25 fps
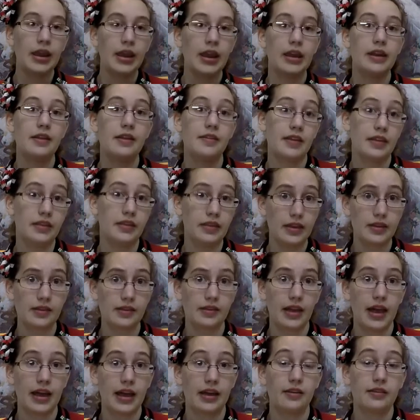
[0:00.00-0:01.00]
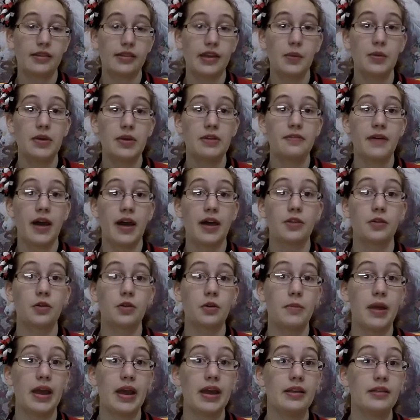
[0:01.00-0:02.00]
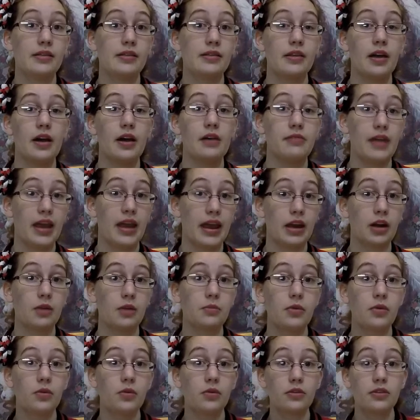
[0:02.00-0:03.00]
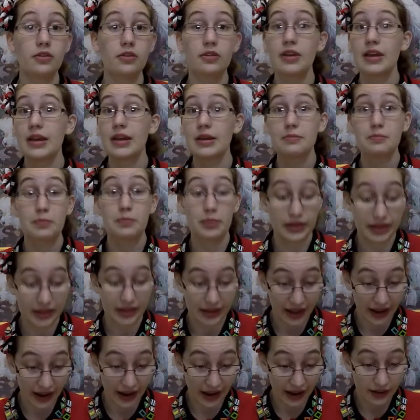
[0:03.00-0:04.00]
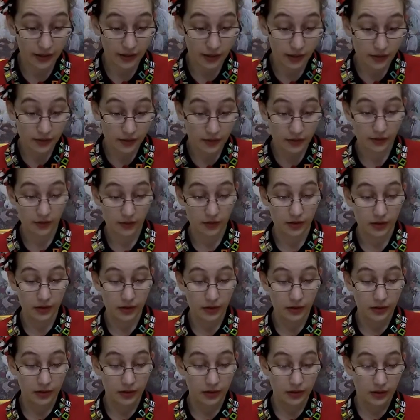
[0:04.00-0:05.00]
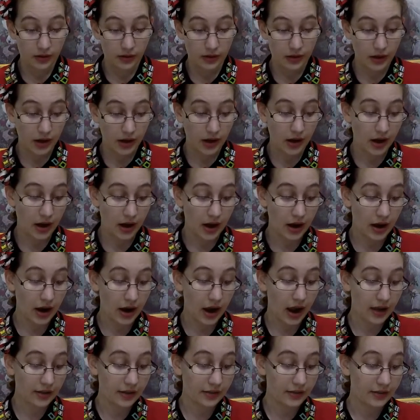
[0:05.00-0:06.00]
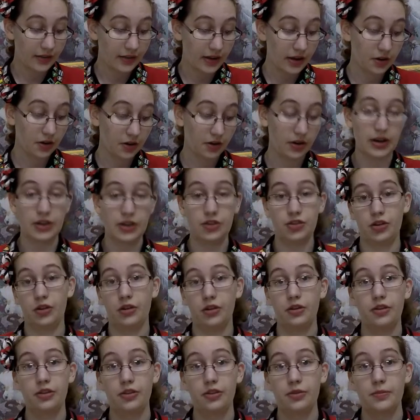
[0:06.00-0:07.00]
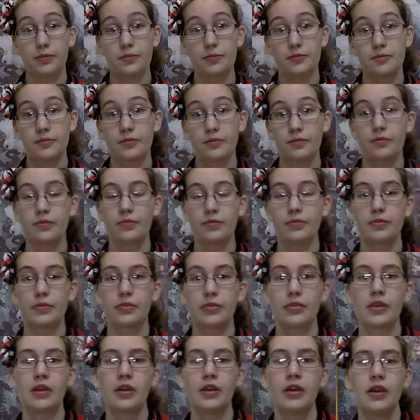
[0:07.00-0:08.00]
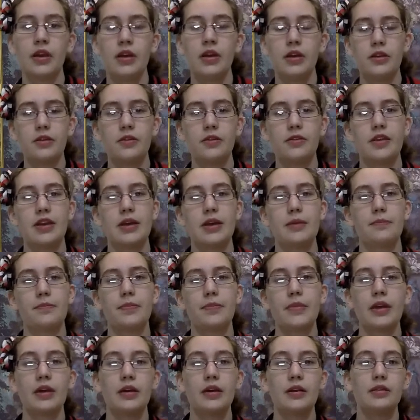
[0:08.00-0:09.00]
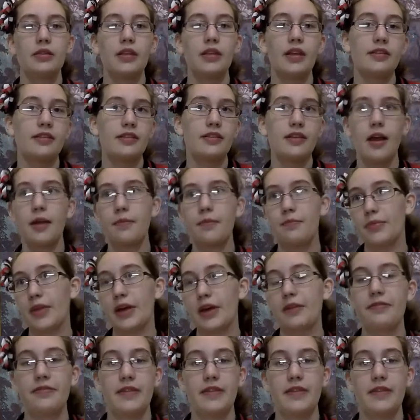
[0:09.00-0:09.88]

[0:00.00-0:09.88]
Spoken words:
It is in these layers that we find the remains of animals, plants, and sea creatures. You see, let's say a